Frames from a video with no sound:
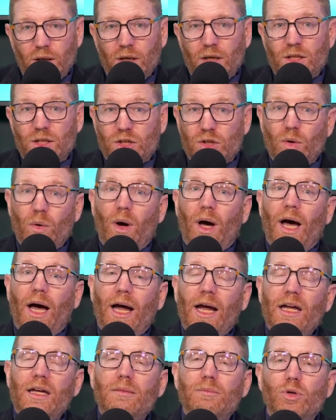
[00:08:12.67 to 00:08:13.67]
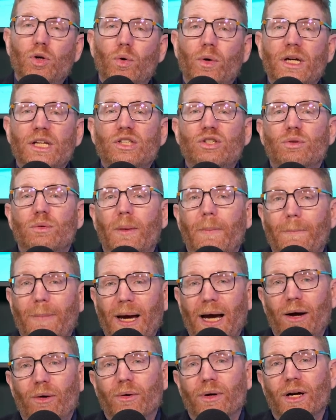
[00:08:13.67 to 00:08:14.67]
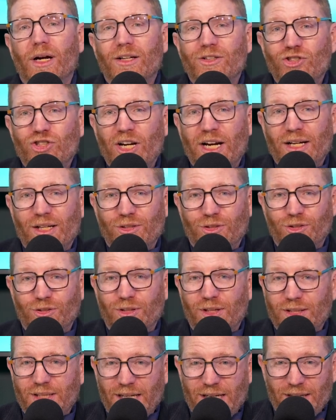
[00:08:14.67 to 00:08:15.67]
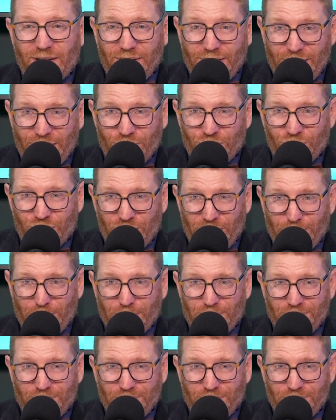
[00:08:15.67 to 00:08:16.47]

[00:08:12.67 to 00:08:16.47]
So I am going to empower a janitor to take leadership.